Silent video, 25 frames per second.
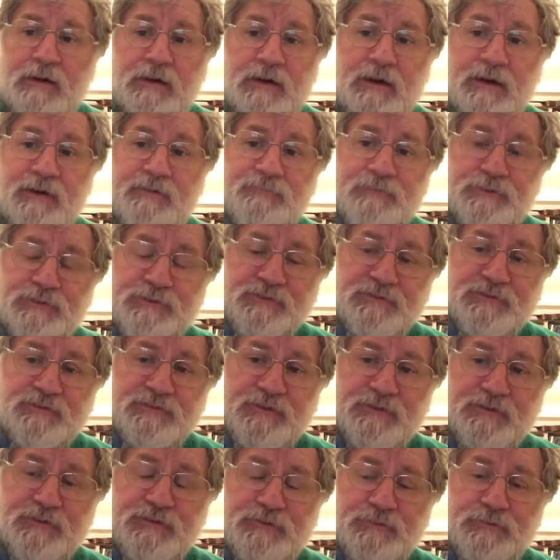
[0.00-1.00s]
I've written to
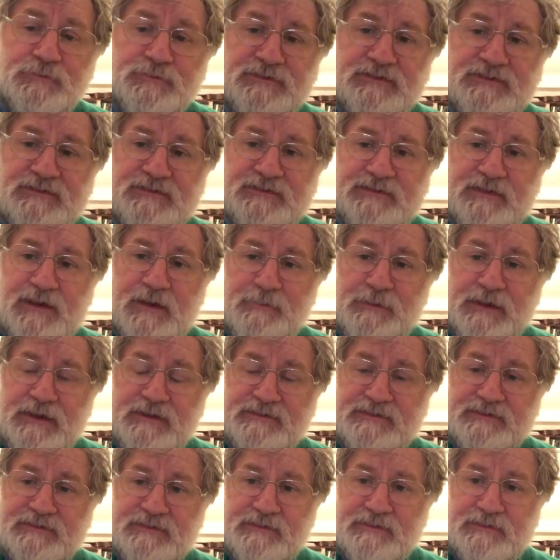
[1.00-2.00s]
the new
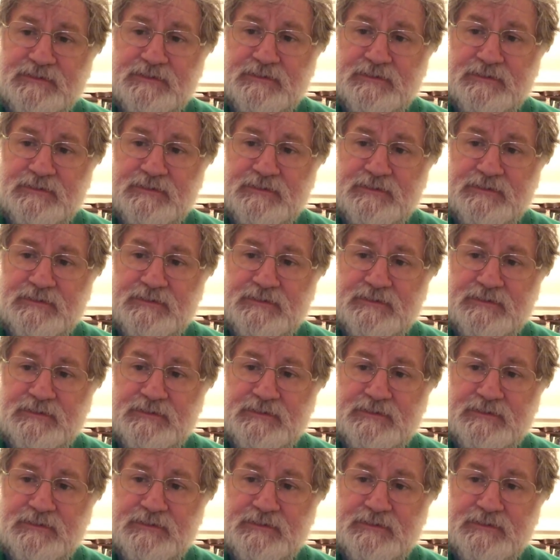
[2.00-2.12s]
DCMS